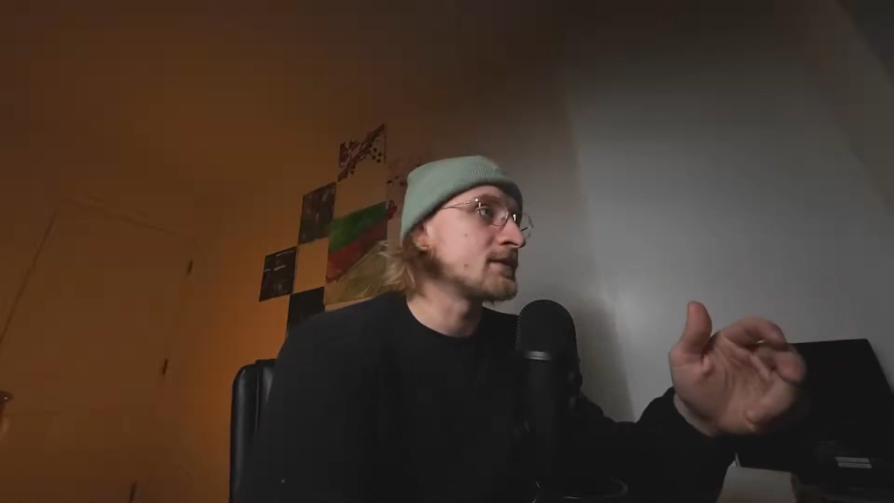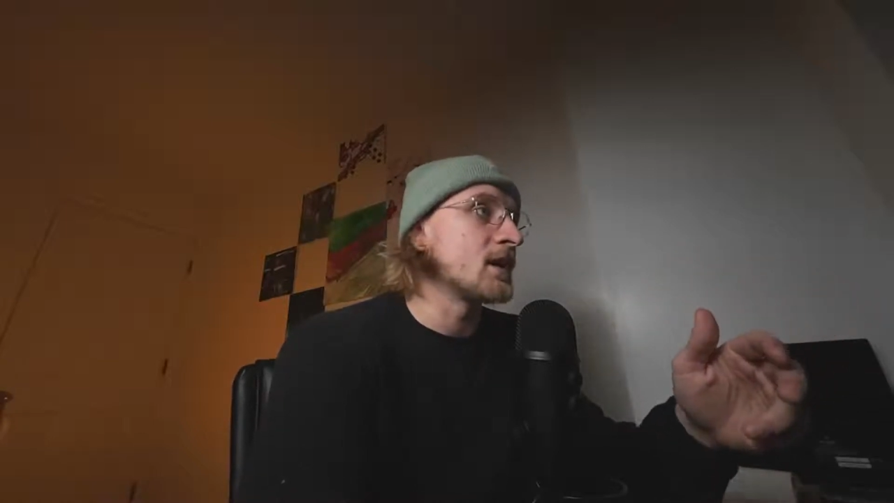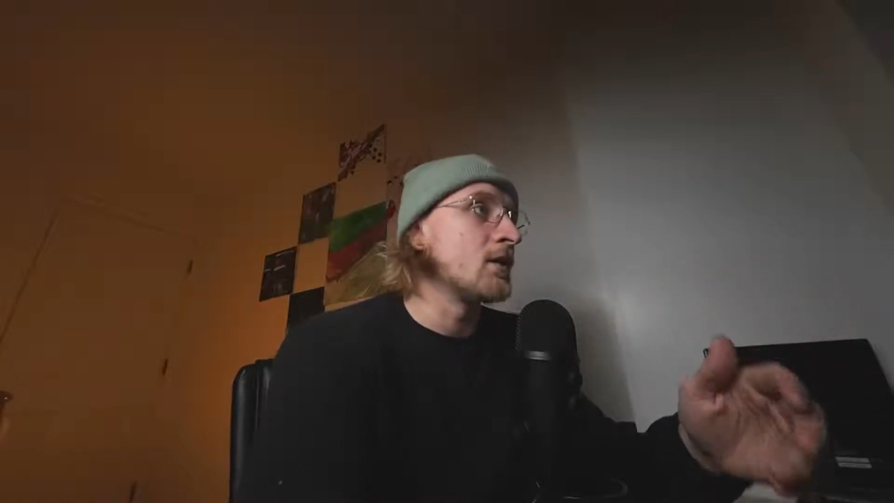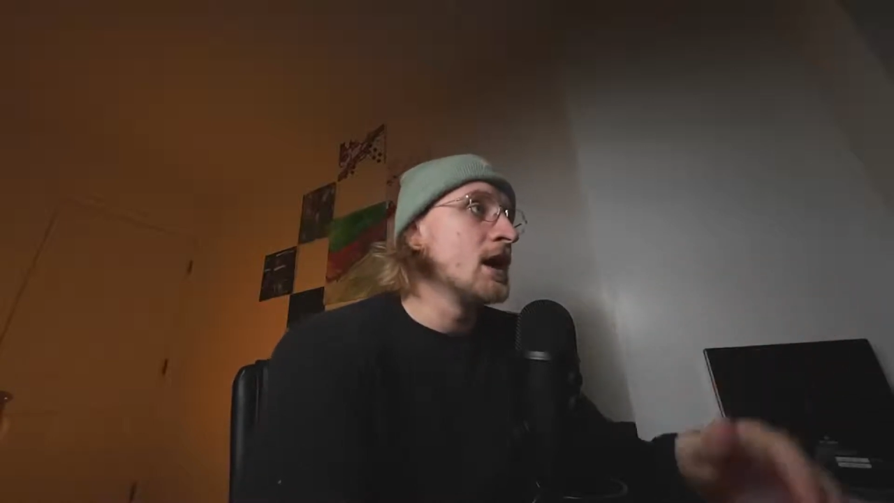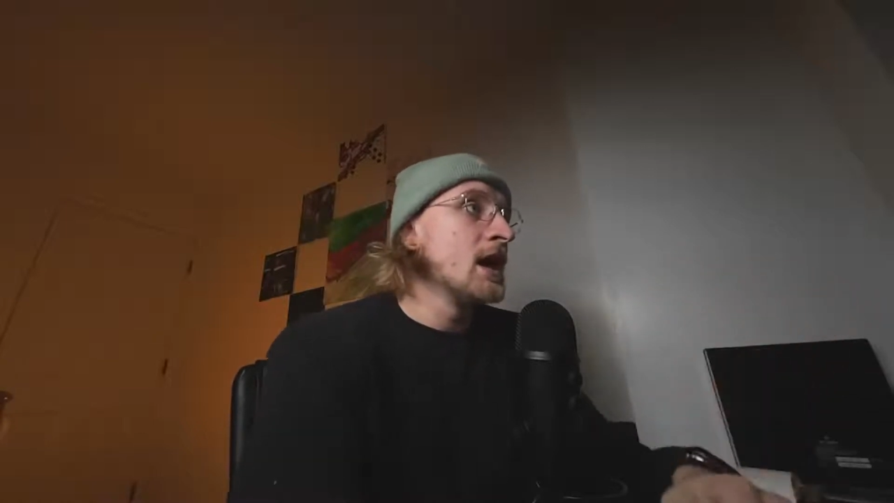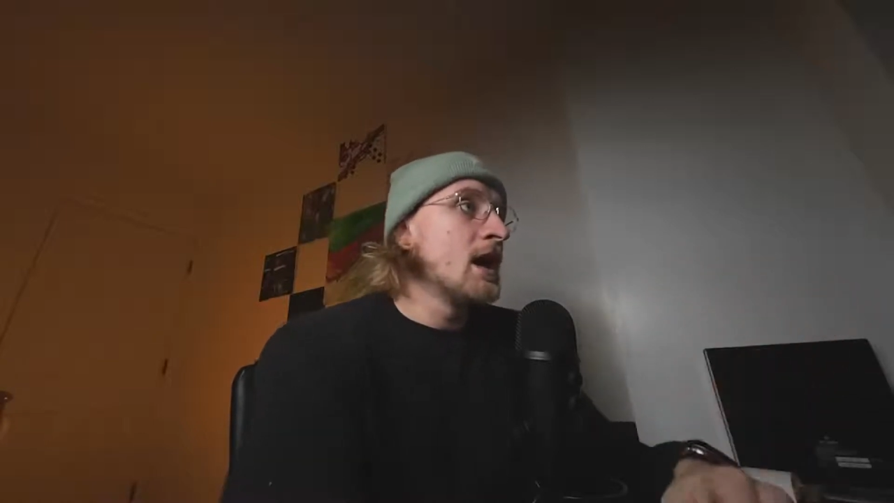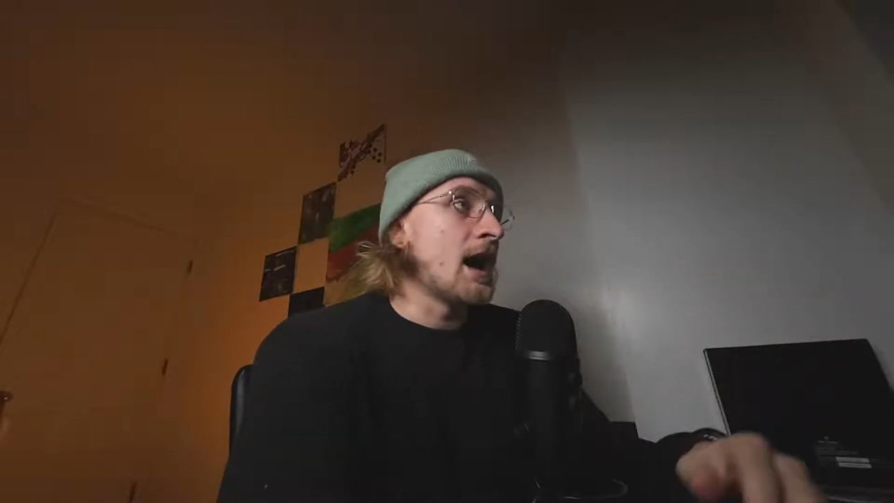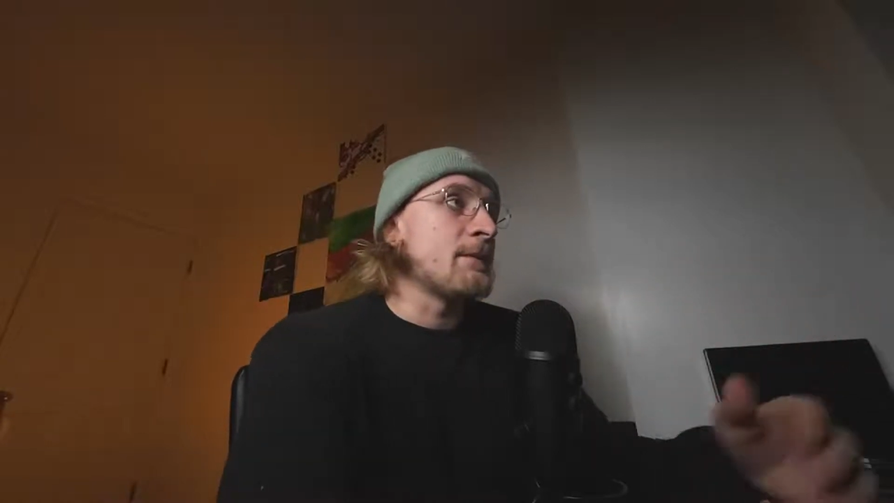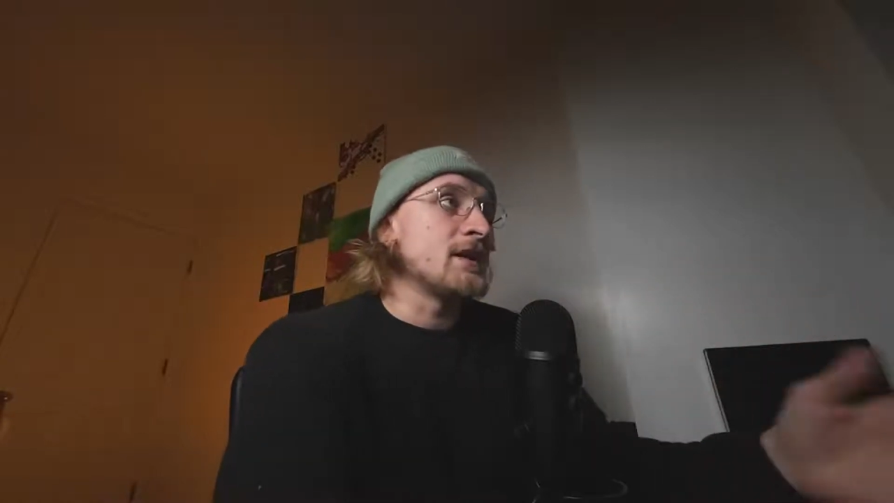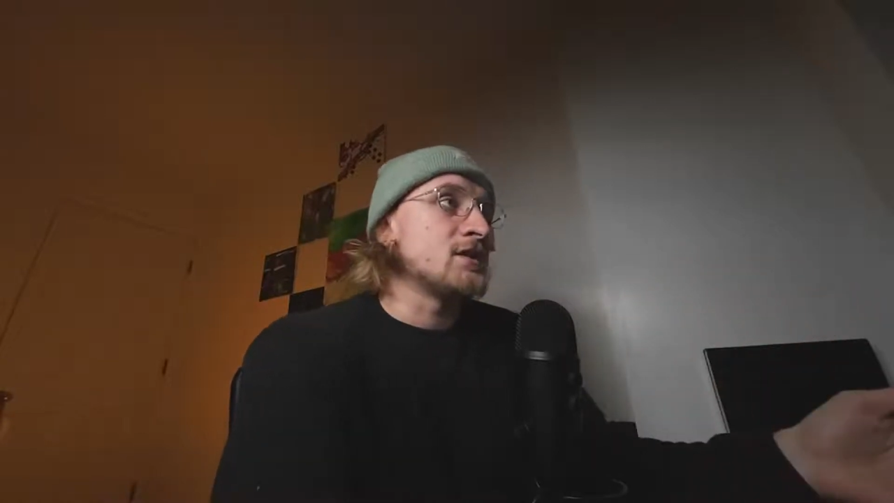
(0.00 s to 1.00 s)
So
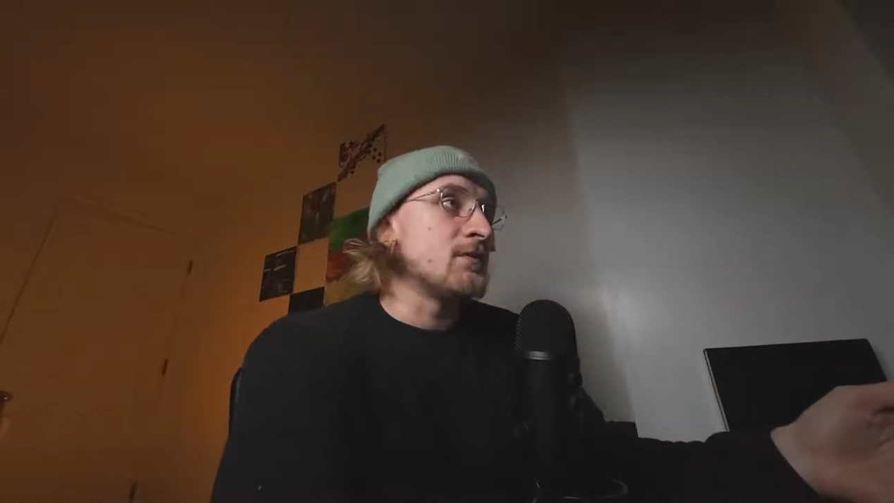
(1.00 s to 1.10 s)
I mentioned